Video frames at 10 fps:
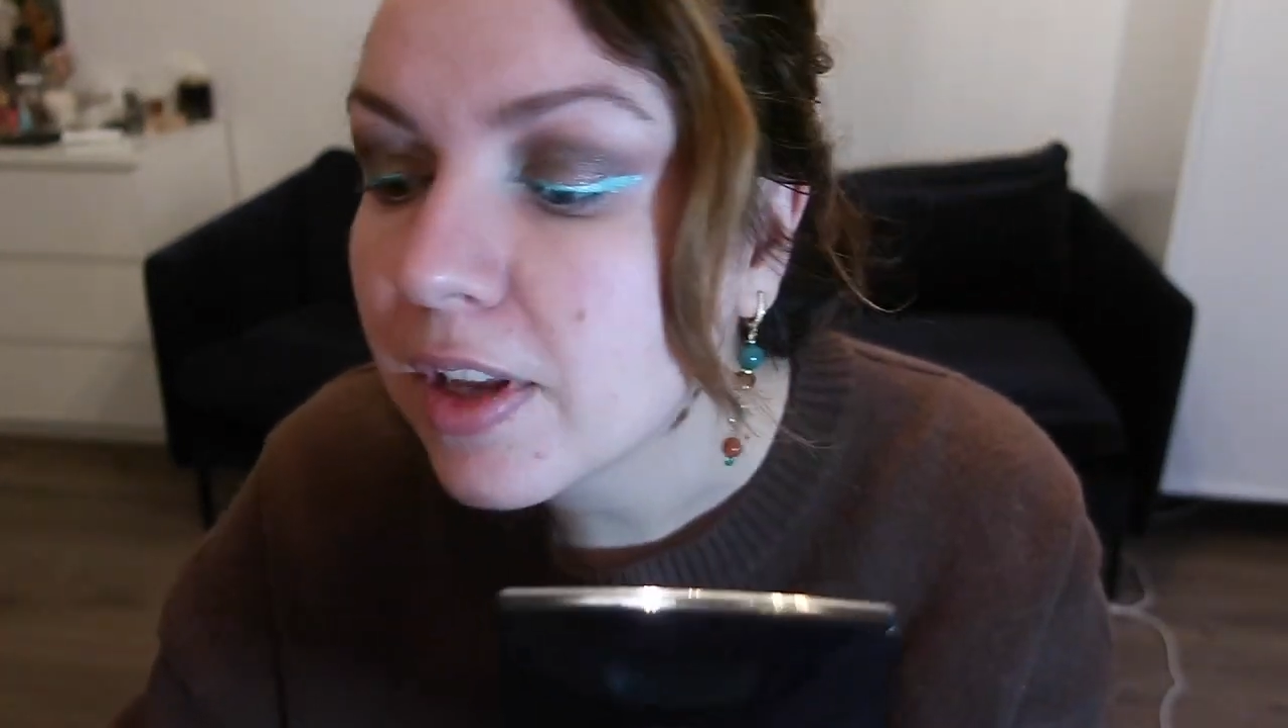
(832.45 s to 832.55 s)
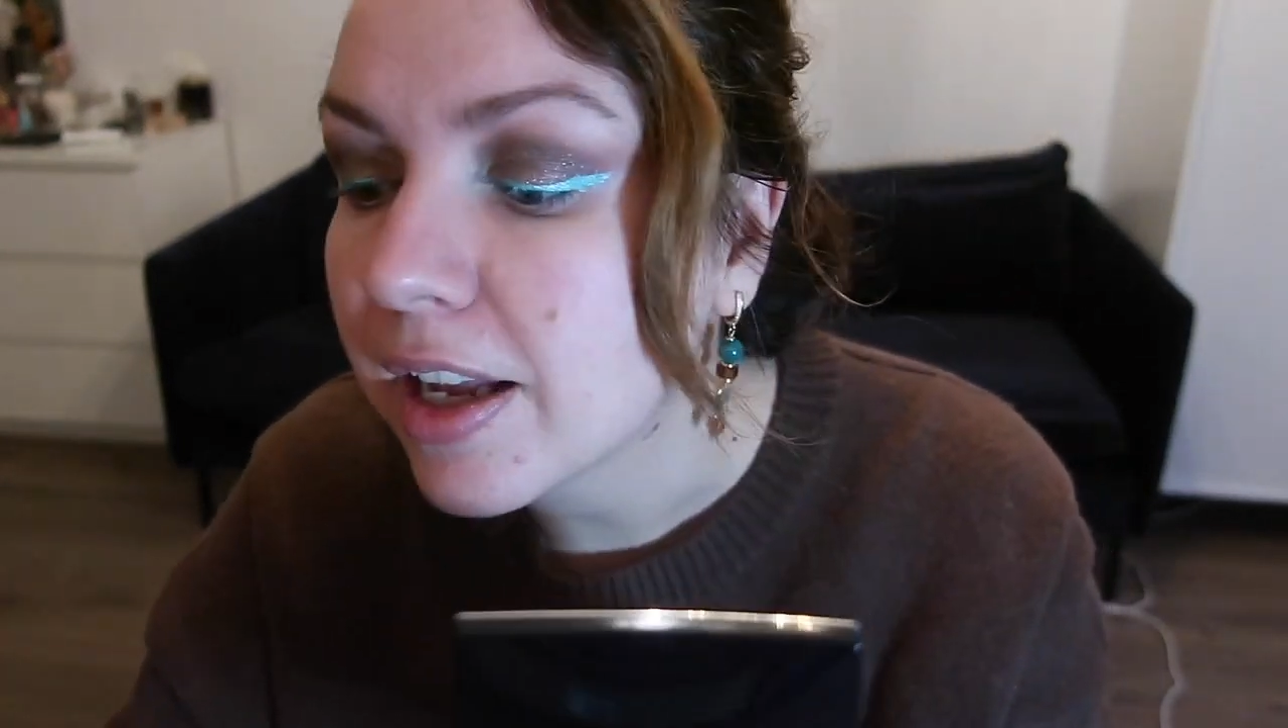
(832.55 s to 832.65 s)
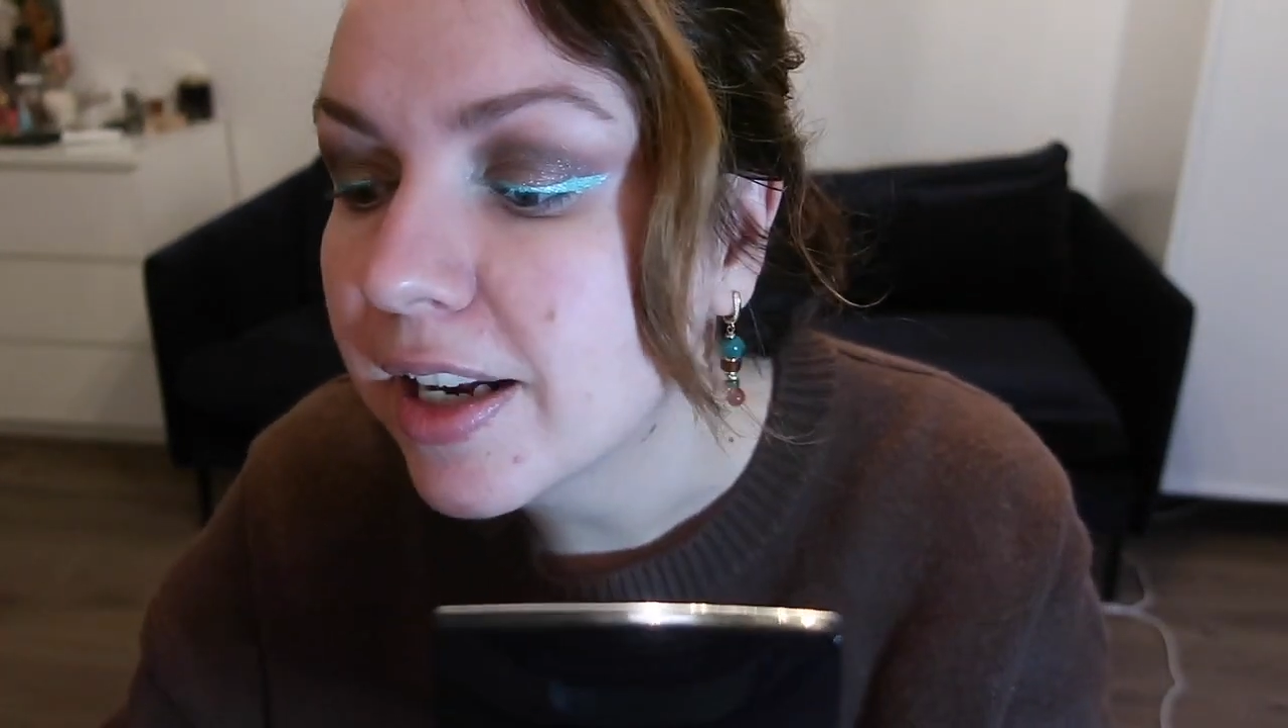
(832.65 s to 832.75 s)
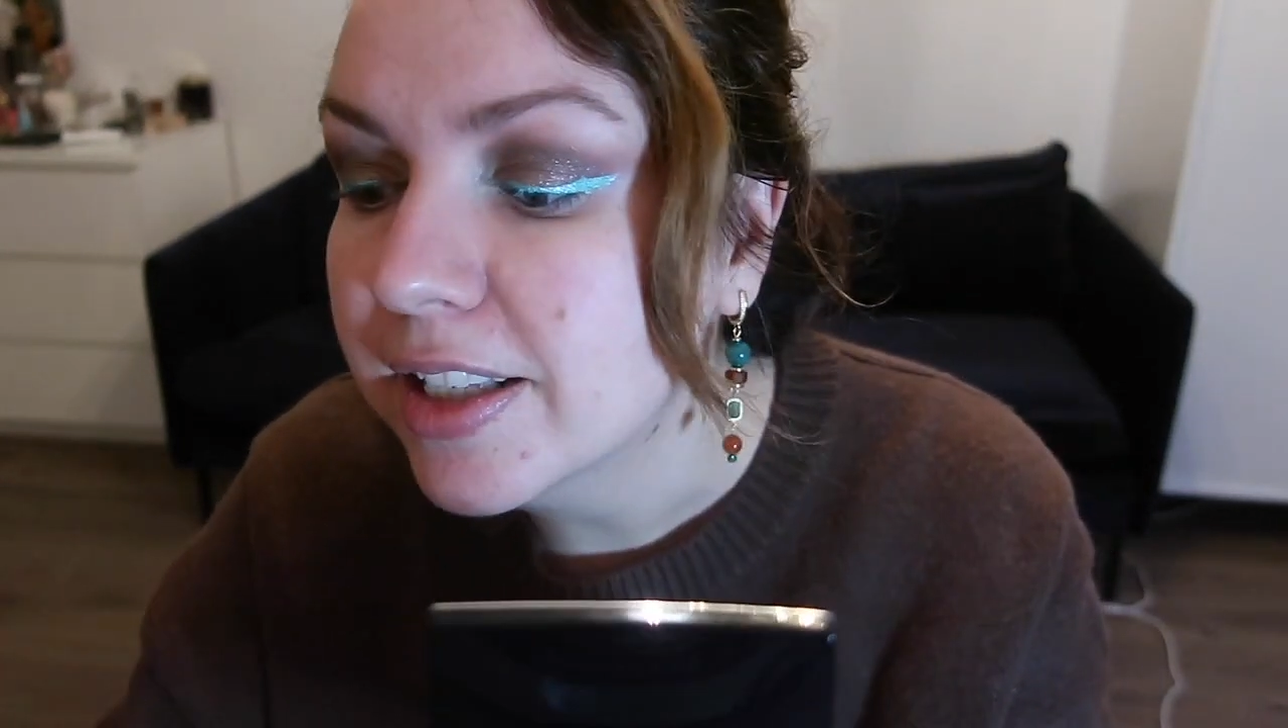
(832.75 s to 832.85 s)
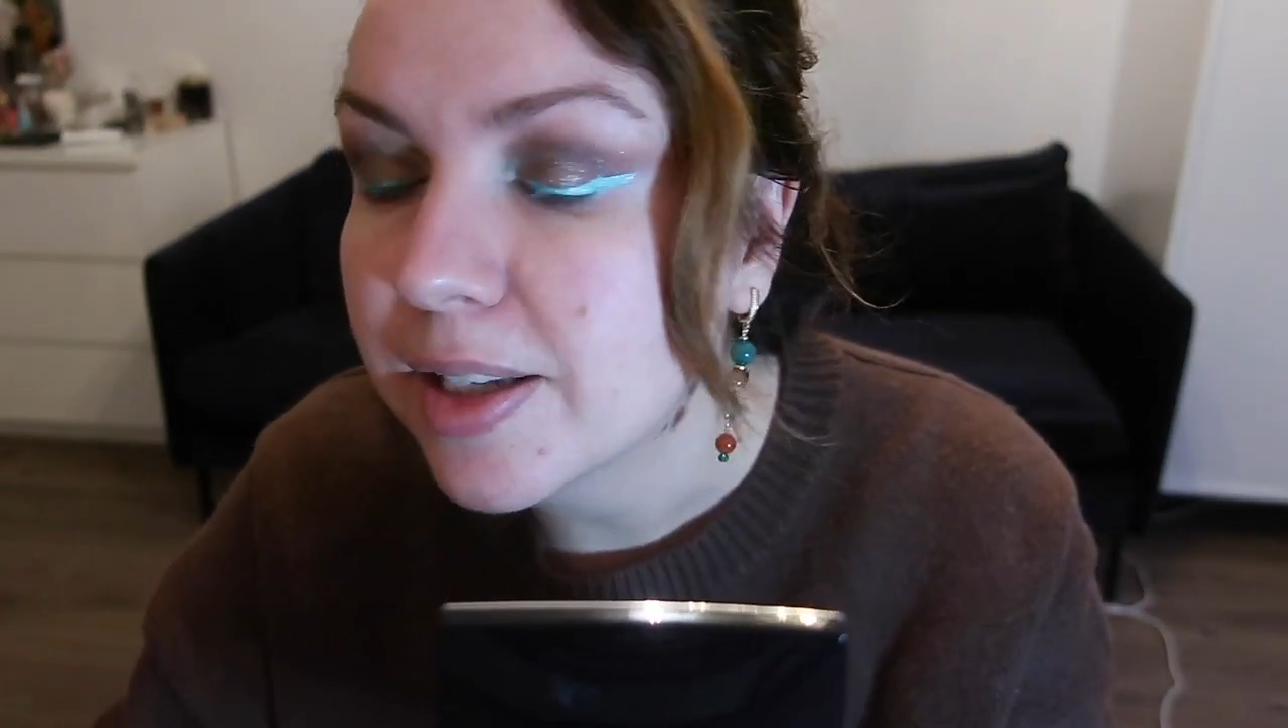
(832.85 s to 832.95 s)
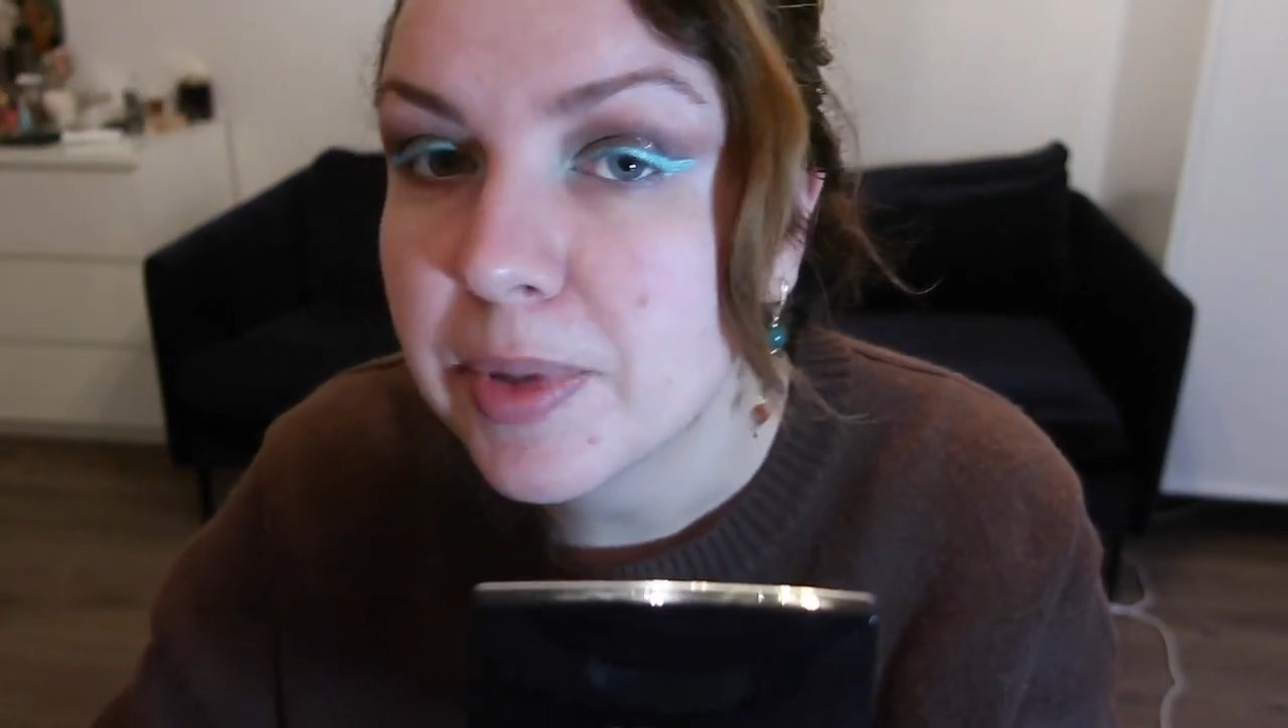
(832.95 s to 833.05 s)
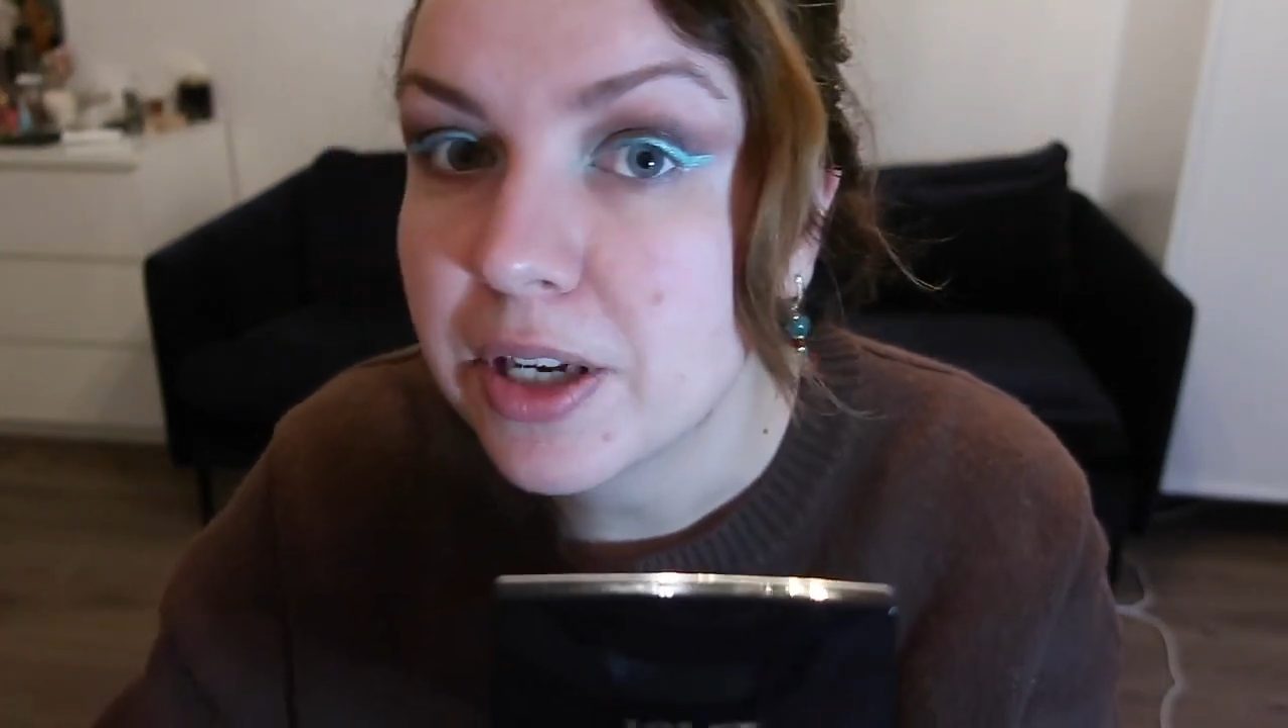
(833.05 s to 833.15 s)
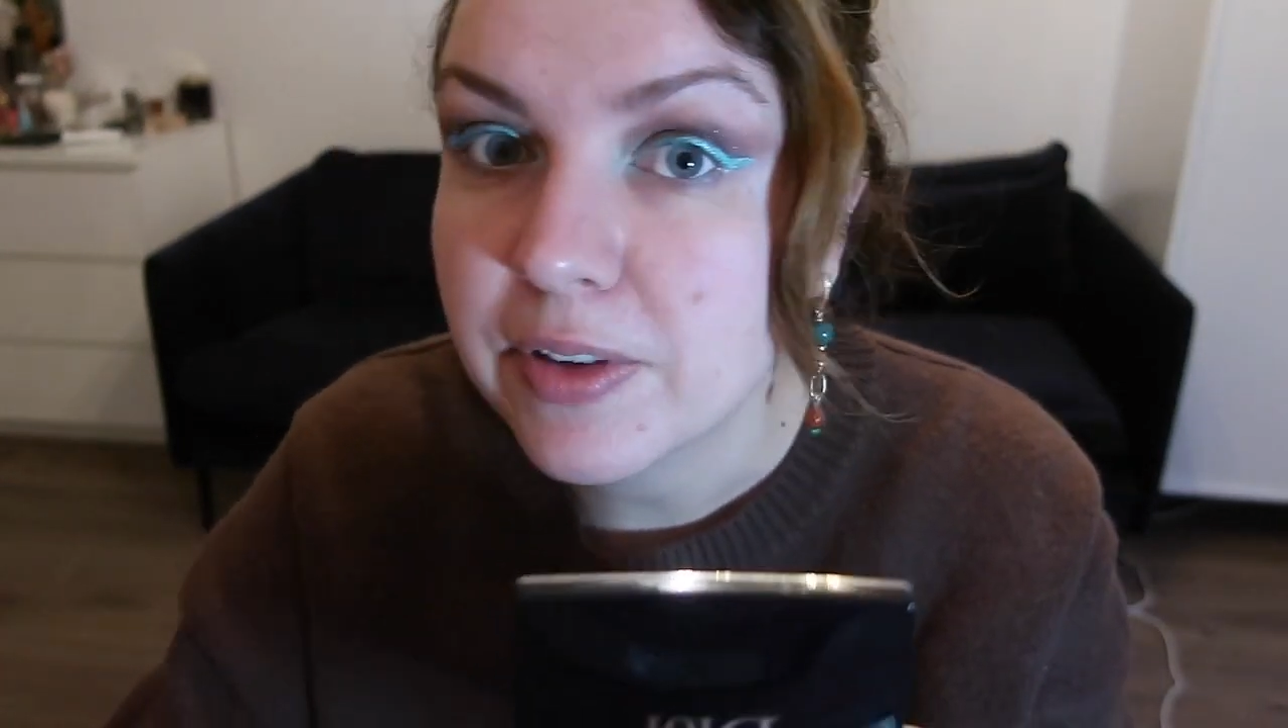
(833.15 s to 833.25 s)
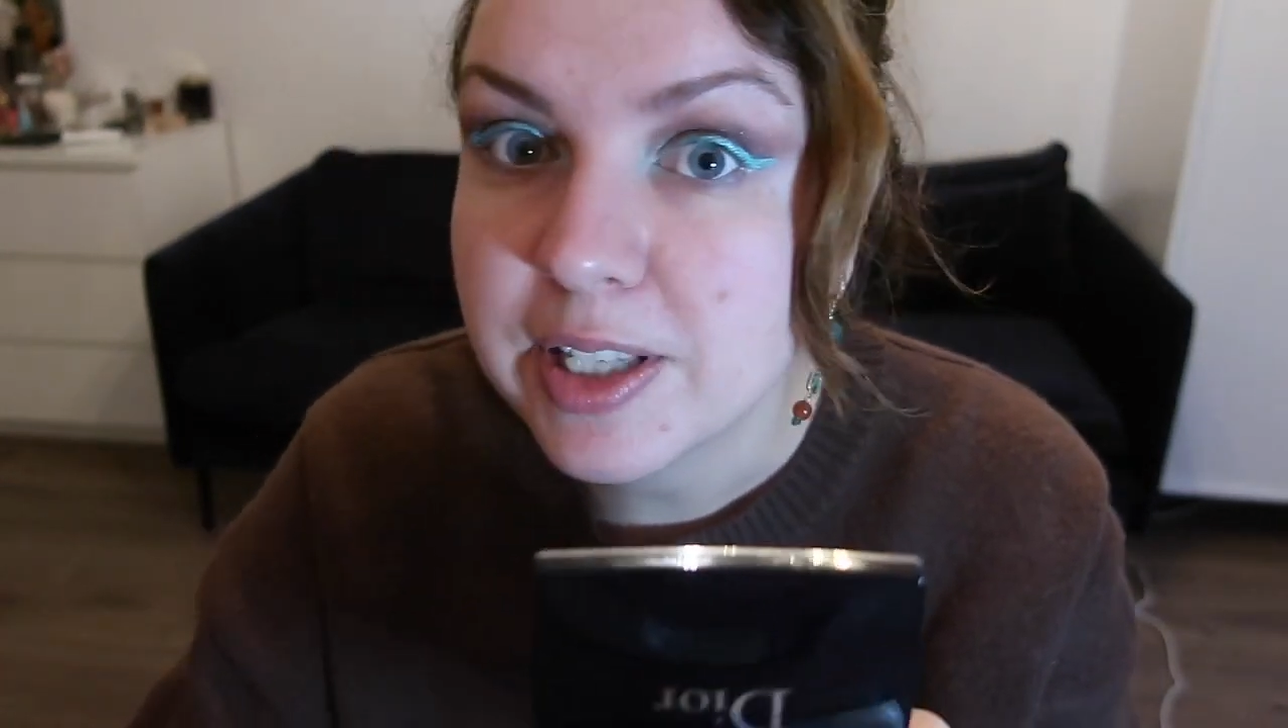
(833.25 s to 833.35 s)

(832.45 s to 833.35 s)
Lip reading: a little bit of a